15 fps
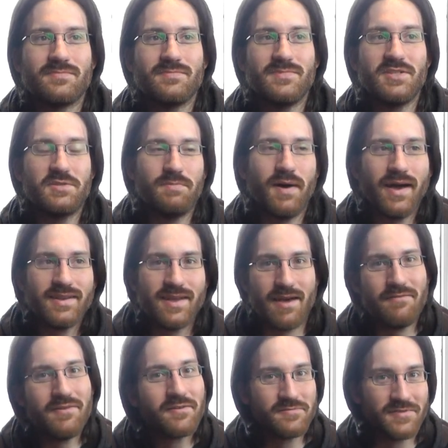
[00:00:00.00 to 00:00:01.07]
despite
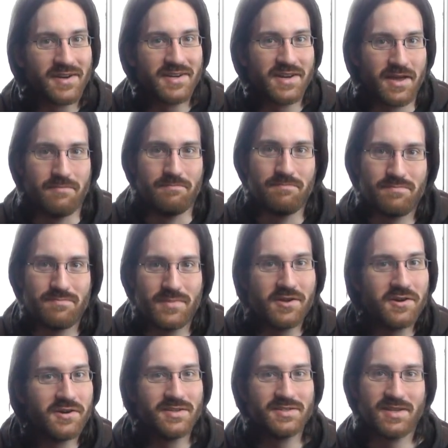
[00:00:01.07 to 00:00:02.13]
having a funny name,
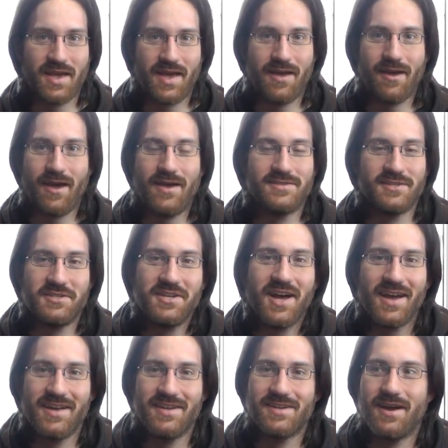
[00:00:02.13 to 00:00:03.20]
because as a
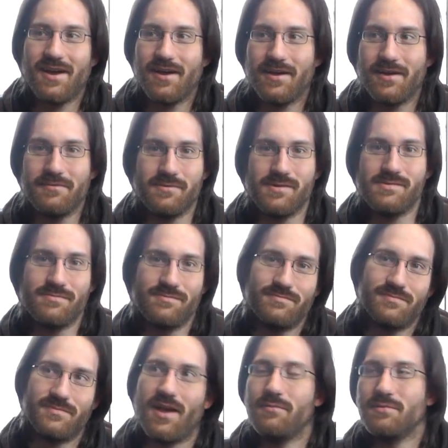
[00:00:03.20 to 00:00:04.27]
child, I
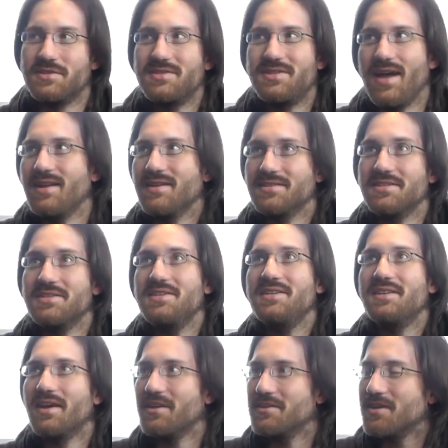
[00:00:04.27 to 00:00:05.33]
was 10 as a
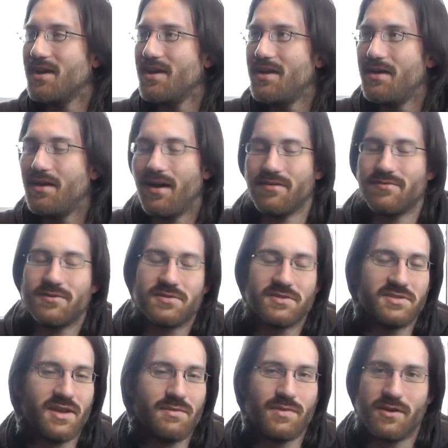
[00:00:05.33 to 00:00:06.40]
teenager, I found
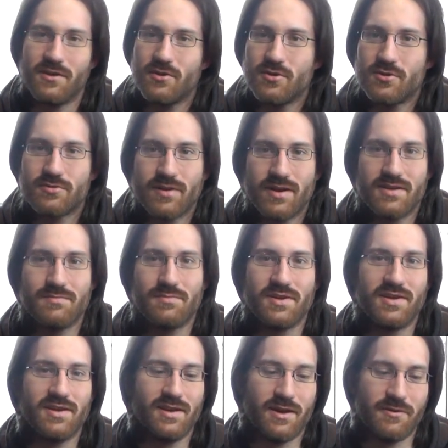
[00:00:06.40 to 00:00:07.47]
this name incredibly
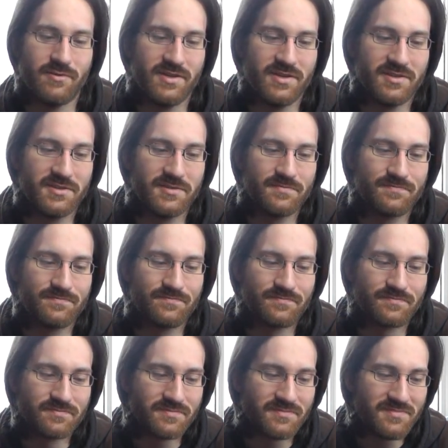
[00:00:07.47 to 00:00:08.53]
hilarious.
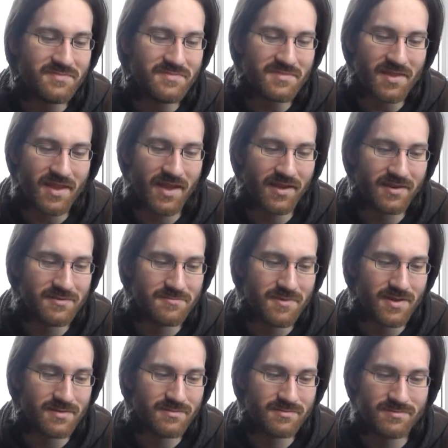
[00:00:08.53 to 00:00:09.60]
And,
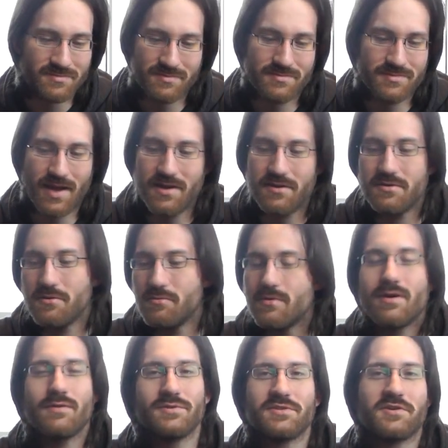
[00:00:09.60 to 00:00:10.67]
well, I don't know
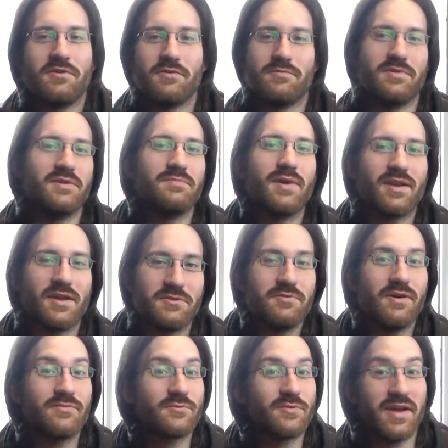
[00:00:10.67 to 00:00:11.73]
where I was going with it, but I do
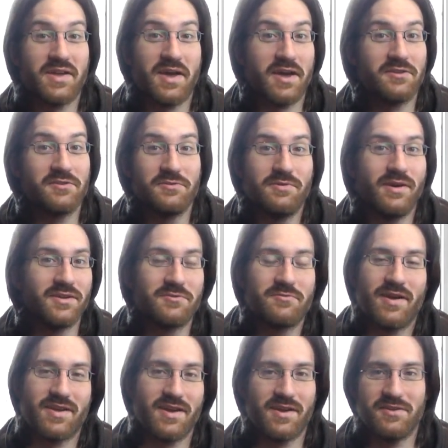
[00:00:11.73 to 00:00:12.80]
have Crackhack too, and
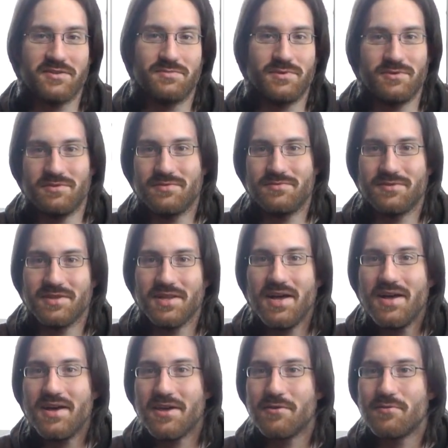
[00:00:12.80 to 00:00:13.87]
Crackhack is beautiful.
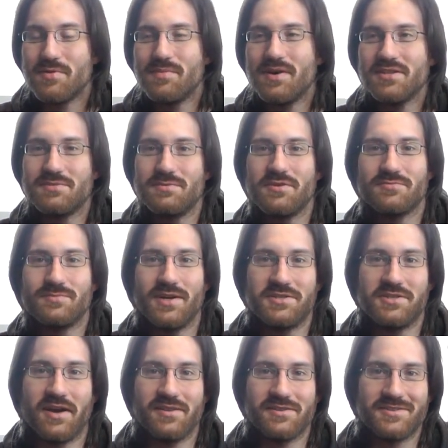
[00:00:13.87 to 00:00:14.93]
He reminds me of my
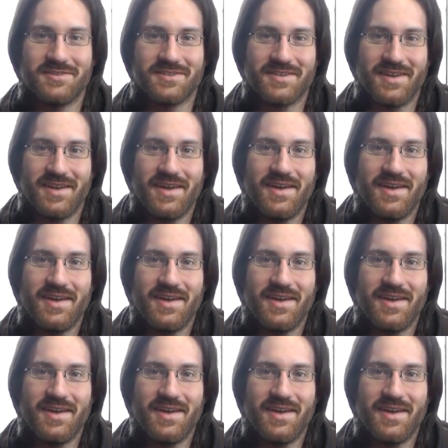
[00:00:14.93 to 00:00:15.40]
childhood.